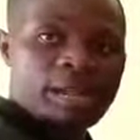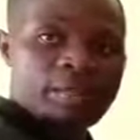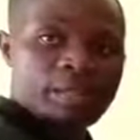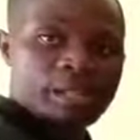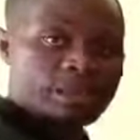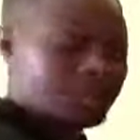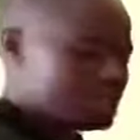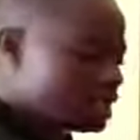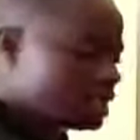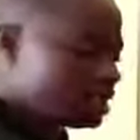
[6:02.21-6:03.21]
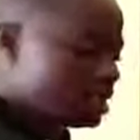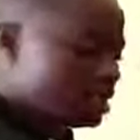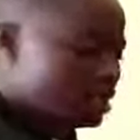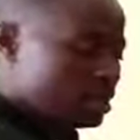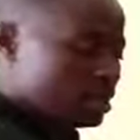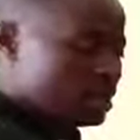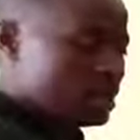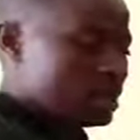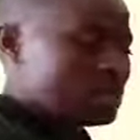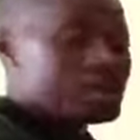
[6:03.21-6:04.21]
for division.
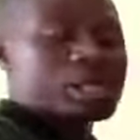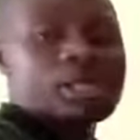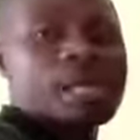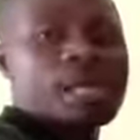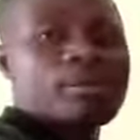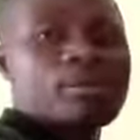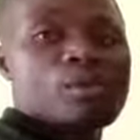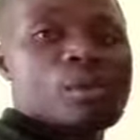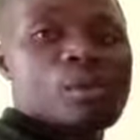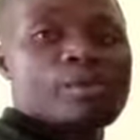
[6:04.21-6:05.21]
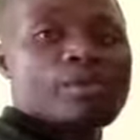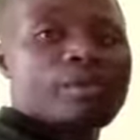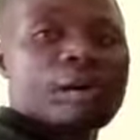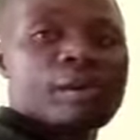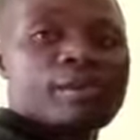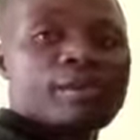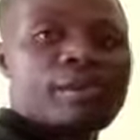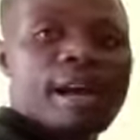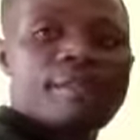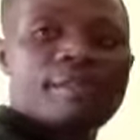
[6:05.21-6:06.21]
The LCM of
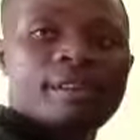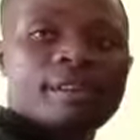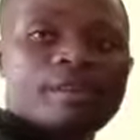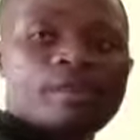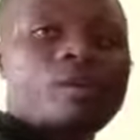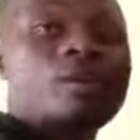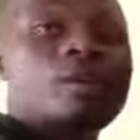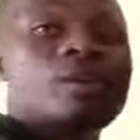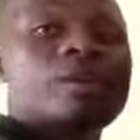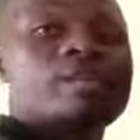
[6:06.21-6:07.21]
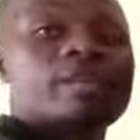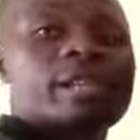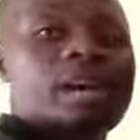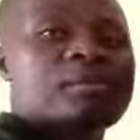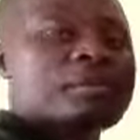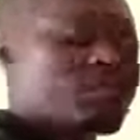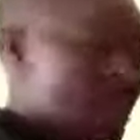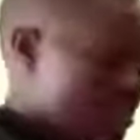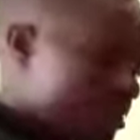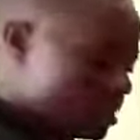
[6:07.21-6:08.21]
5 and 4. 4 times
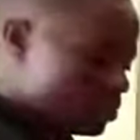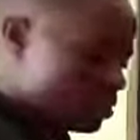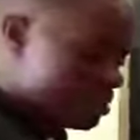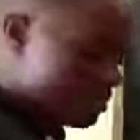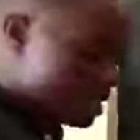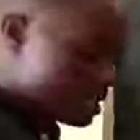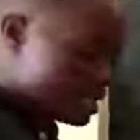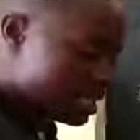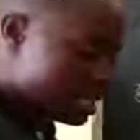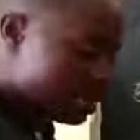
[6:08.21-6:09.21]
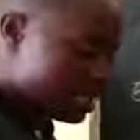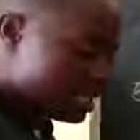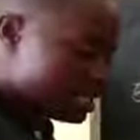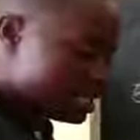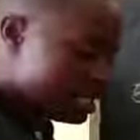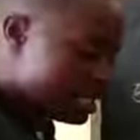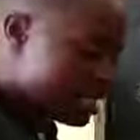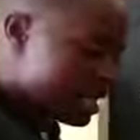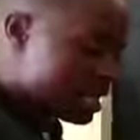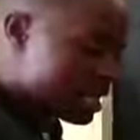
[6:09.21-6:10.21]
5, that will give us a 20,
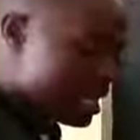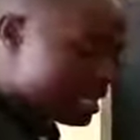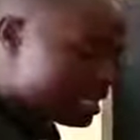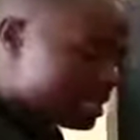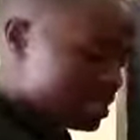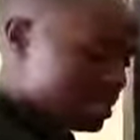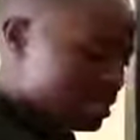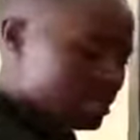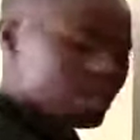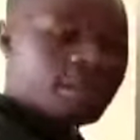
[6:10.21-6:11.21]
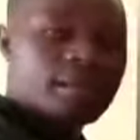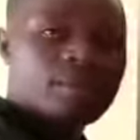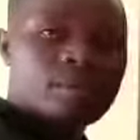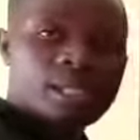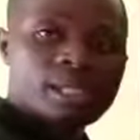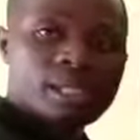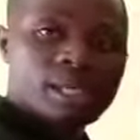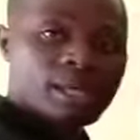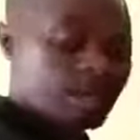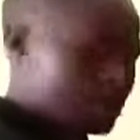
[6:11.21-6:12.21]
like that. Then we
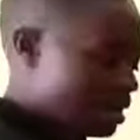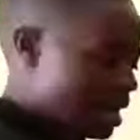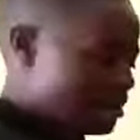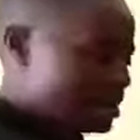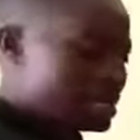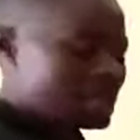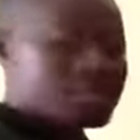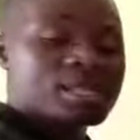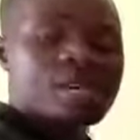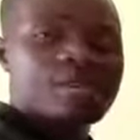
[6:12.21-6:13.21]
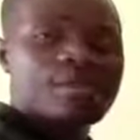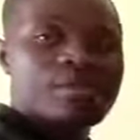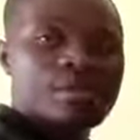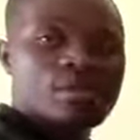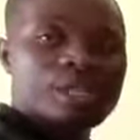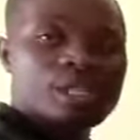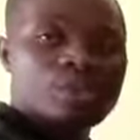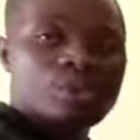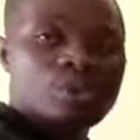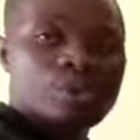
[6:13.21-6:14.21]
say, how many times can 4 go
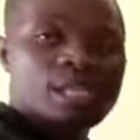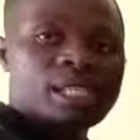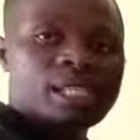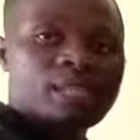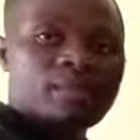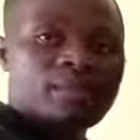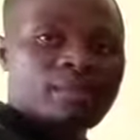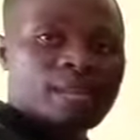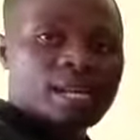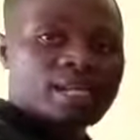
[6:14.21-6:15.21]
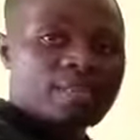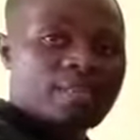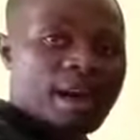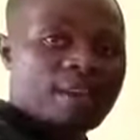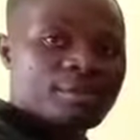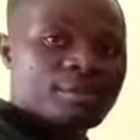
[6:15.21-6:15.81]
into 20? That's 5.